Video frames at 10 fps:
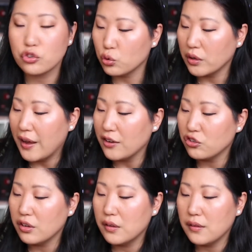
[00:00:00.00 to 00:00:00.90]
short
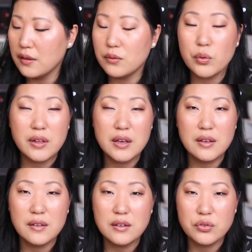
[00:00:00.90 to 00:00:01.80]
lashes. It's really
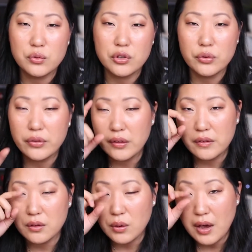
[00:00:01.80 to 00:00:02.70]
easy to use this
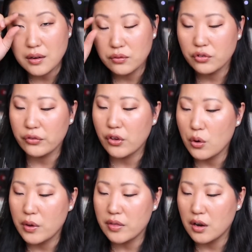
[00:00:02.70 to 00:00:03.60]
to kind of just go
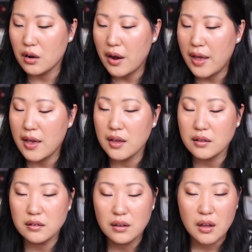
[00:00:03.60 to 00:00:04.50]
in there
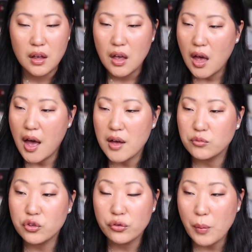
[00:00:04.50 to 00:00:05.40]
and
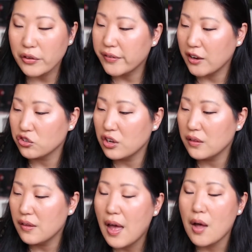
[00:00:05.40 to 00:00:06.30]
do small
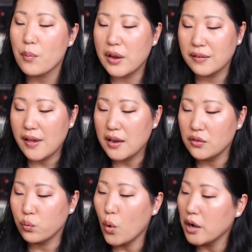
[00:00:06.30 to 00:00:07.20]
sections, but it's kind
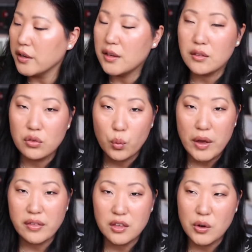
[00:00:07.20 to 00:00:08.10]
of wonky the way
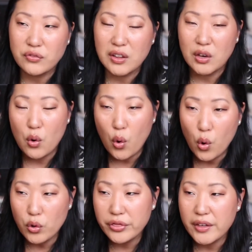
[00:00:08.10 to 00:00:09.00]
that you have to like
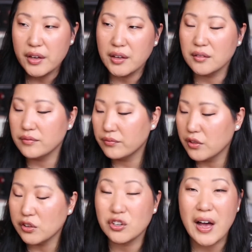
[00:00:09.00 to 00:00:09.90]
hold the
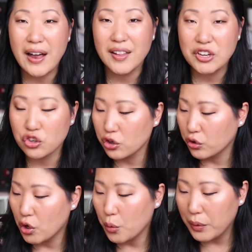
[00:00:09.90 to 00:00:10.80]
little eyelash
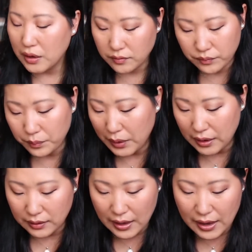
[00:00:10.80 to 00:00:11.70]
curler open.
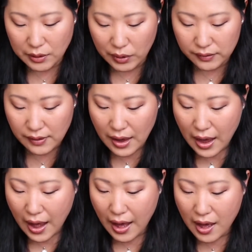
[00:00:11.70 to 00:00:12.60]
But anyways,
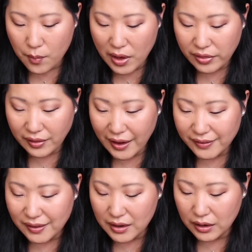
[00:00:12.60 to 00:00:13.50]
and the last
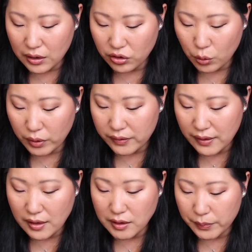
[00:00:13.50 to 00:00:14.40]
thing, there was
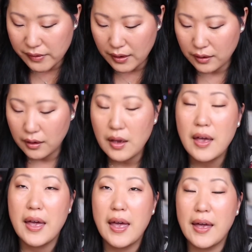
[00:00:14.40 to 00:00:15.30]
a lipstick,
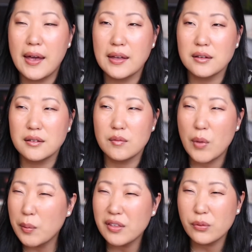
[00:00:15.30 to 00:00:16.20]
and
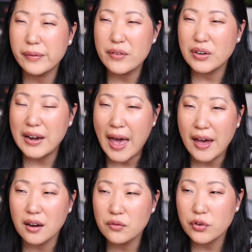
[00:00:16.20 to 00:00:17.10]
maybe this was even an
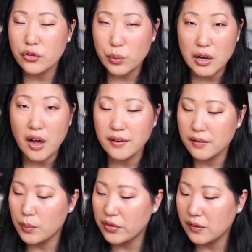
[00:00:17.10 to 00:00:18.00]
add-on for $3,
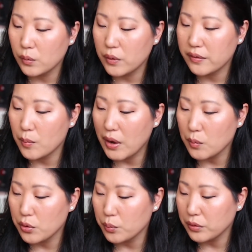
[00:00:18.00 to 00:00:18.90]
but this was the Betty
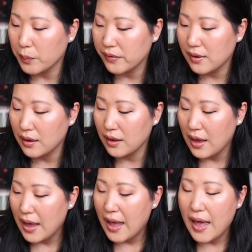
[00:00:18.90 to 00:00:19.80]
Boop lipstick,
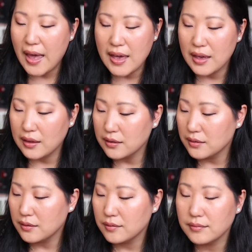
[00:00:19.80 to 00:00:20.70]
and
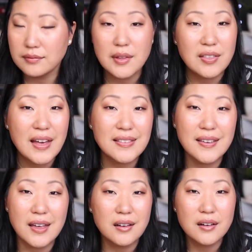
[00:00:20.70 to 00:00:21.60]
like that's
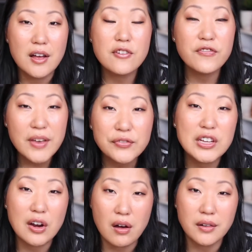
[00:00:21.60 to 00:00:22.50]
it.
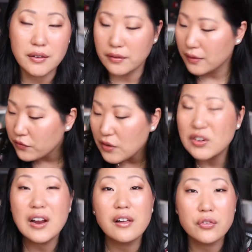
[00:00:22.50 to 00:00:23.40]

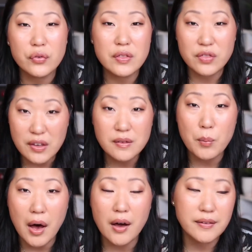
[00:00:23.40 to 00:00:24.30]
$50 for this
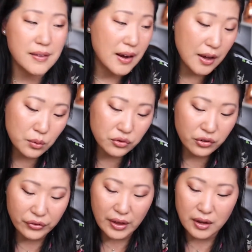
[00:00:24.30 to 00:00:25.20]
box. And I was
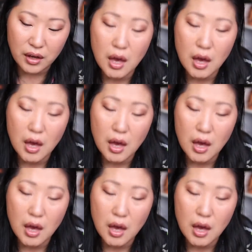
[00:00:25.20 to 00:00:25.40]
just like,